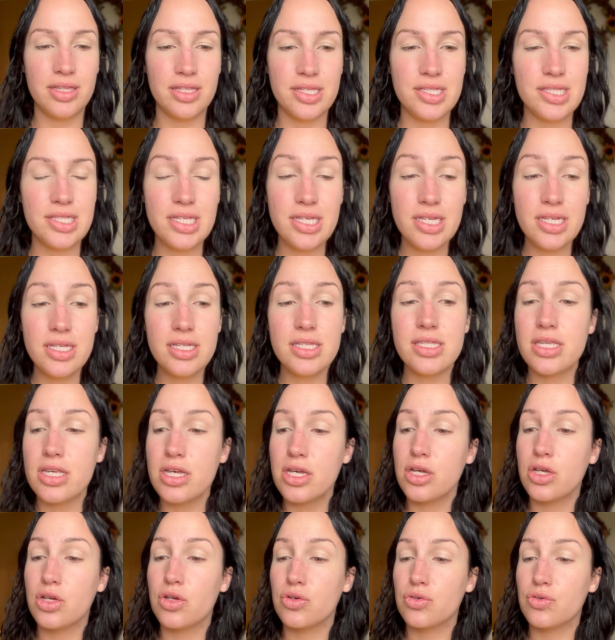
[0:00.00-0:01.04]
This is
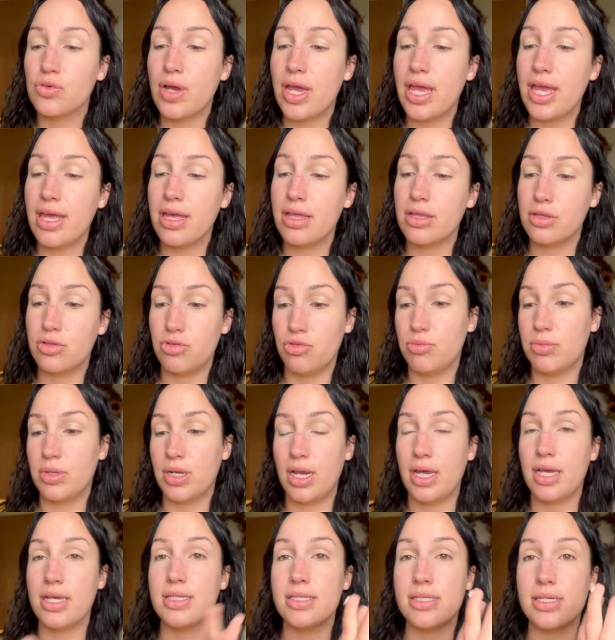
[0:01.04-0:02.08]
a great
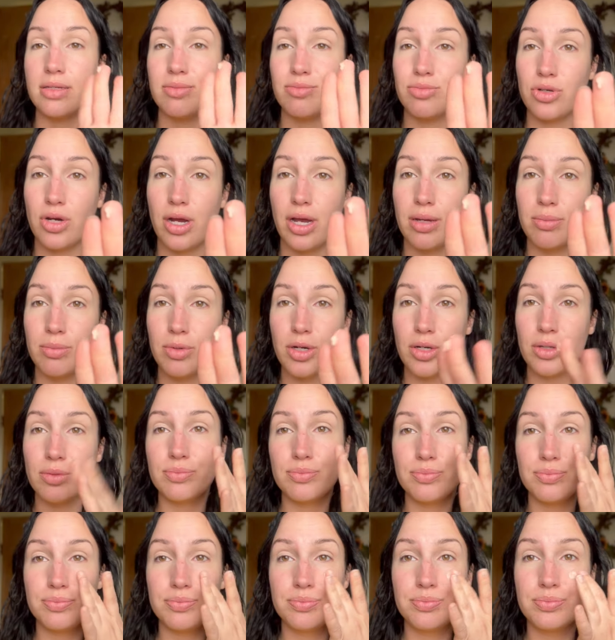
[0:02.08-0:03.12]
luminizing primer.
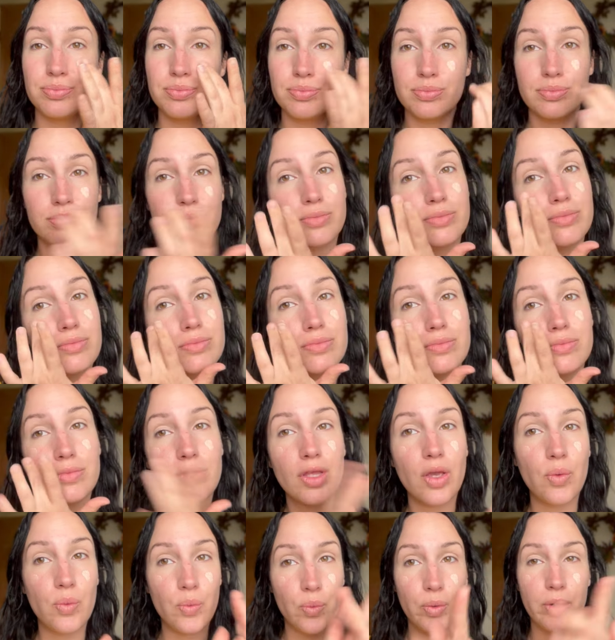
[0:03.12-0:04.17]

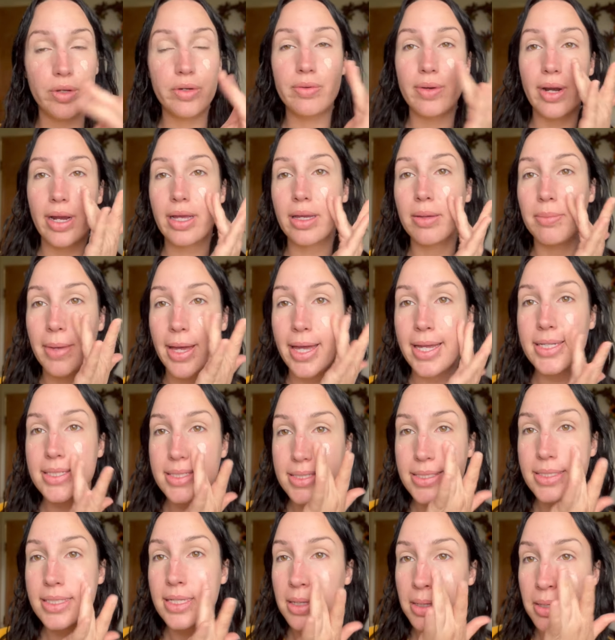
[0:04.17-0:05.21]
Would
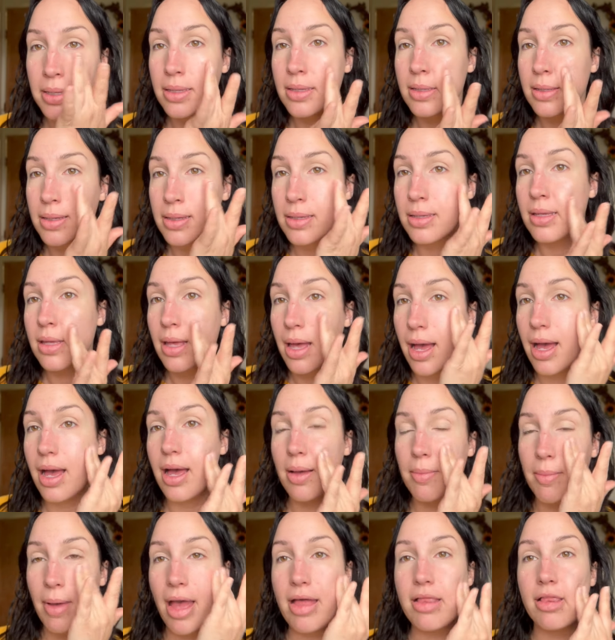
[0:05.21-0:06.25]
recommend.
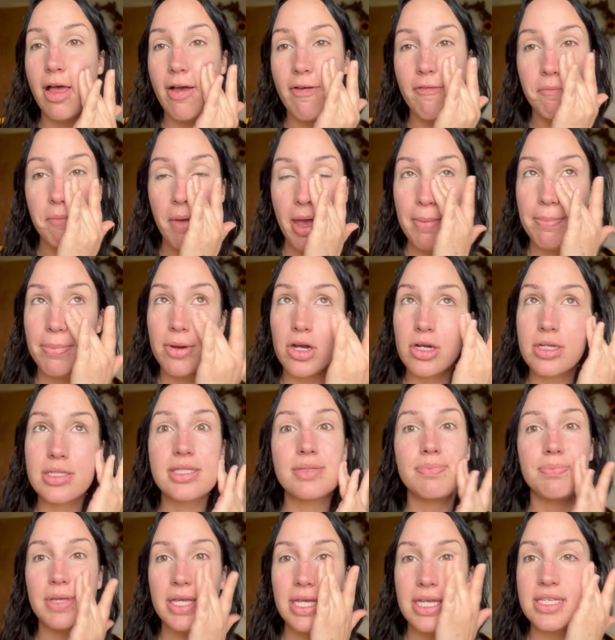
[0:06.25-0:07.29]
Um, I love my Burt's
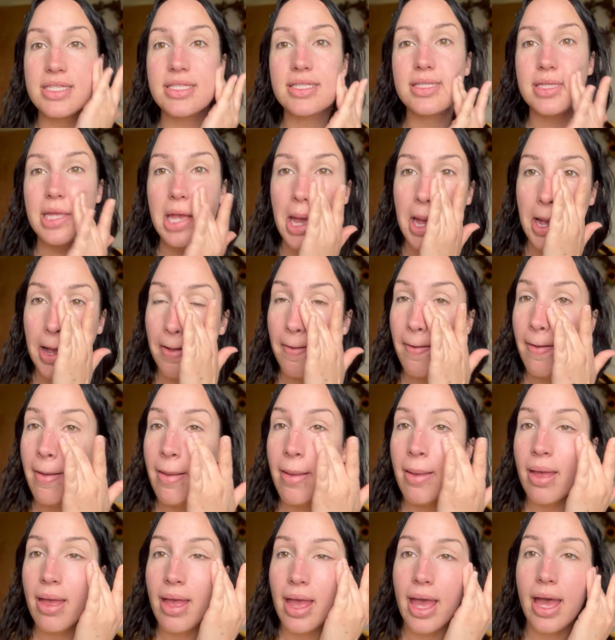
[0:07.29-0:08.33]
Bees stick,
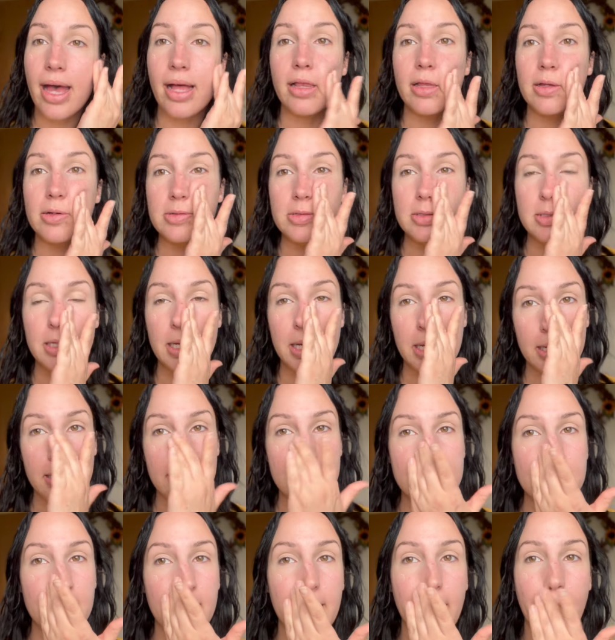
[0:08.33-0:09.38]
aloe stick,
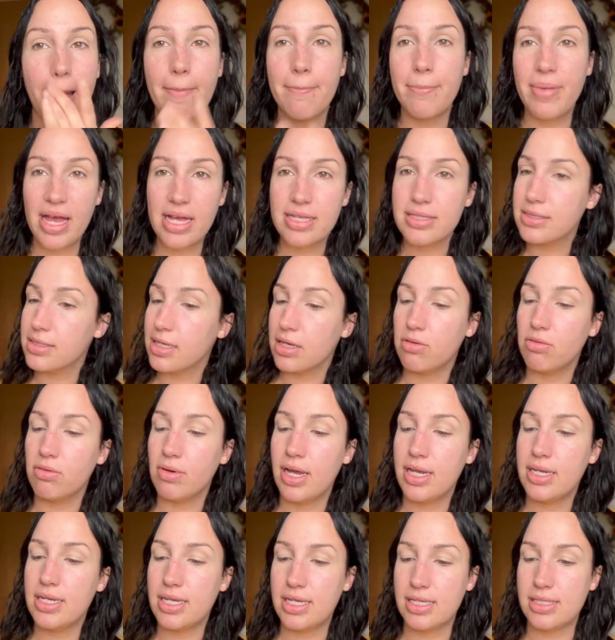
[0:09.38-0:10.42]
because it combats like
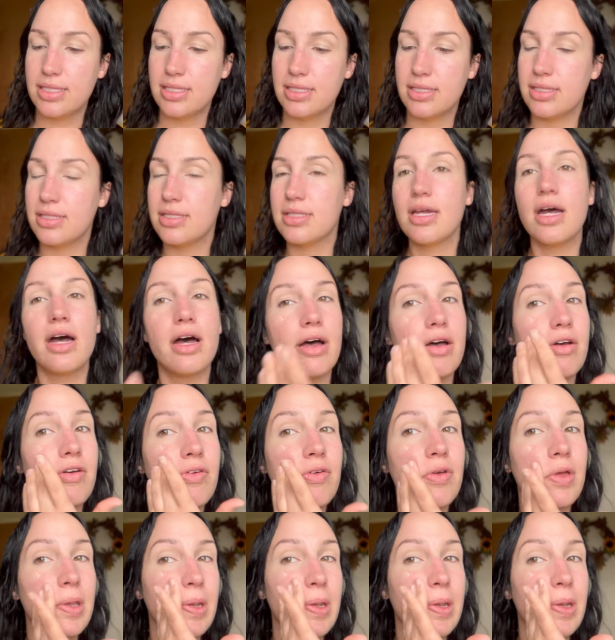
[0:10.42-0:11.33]
redness and stuff.